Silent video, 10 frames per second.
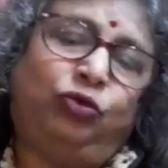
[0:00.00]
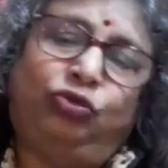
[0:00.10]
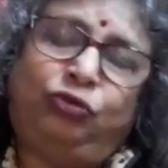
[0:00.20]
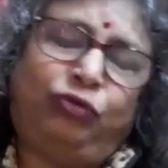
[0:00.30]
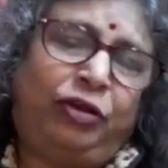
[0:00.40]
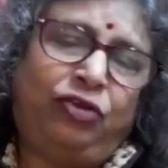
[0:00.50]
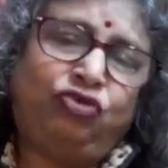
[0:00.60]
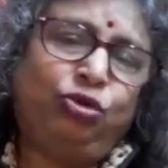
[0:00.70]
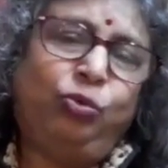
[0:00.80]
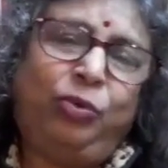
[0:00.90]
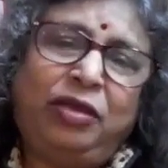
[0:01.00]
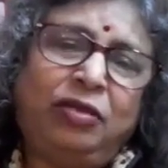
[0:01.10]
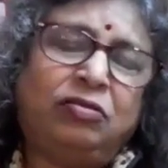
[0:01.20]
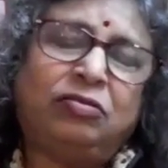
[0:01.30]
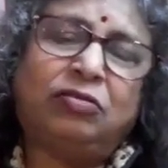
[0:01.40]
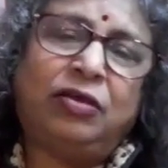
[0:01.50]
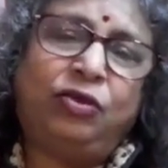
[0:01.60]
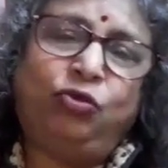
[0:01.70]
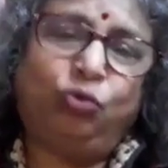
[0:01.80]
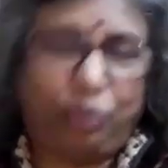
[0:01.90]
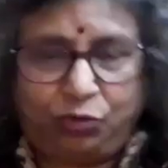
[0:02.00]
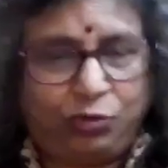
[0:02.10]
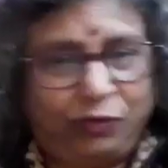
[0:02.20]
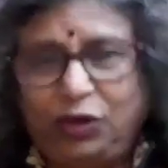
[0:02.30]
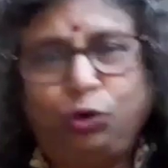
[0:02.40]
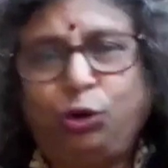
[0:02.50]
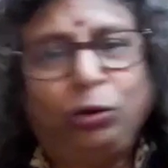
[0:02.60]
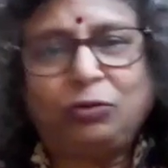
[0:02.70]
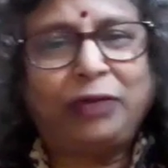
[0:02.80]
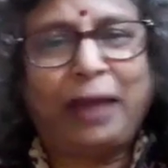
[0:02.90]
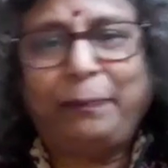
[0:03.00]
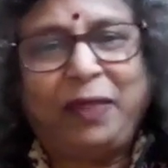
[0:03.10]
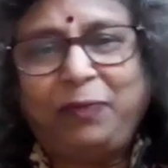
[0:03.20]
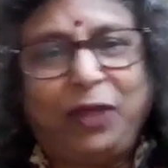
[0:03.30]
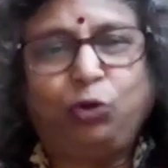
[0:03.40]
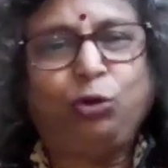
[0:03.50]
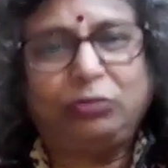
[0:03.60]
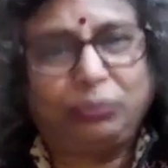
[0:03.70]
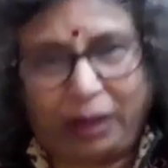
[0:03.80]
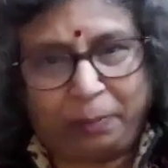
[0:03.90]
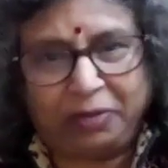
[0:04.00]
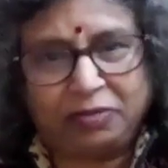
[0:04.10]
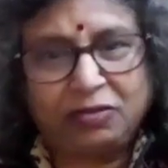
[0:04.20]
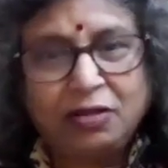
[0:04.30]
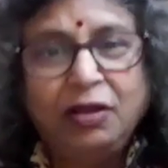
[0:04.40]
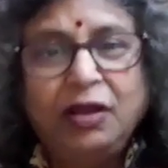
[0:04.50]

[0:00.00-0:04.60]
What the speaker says: the traditional ways, we could also tap them, they could also tap us.